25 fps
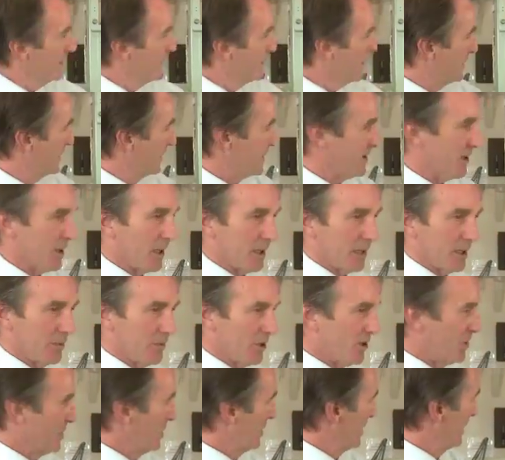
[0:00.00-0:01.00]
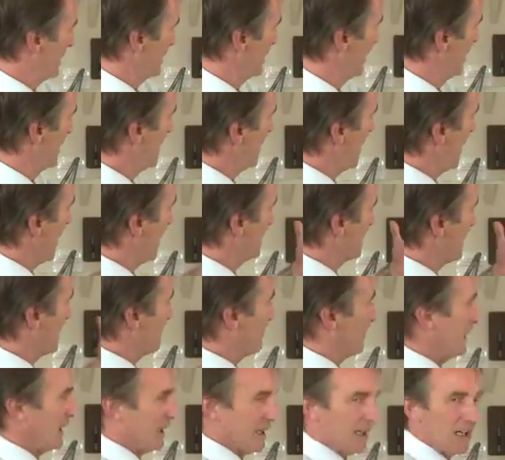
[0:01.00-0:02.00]
to the Tunney machine and we
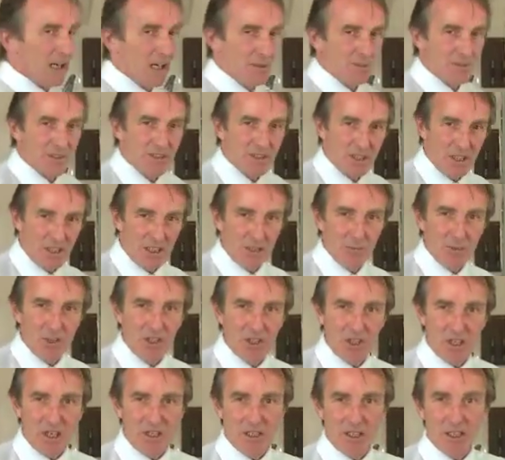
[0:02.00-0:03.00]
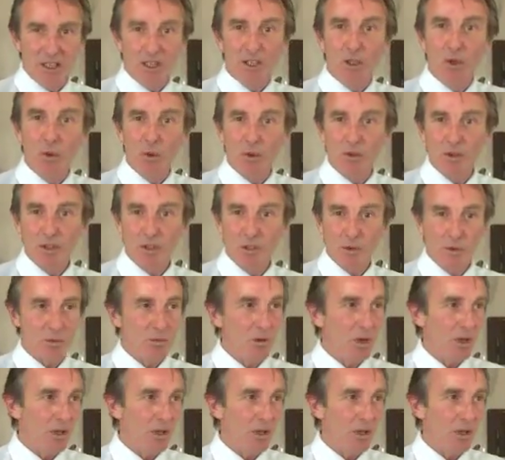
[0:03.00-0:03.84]
plug up the Tunney machine in accordance with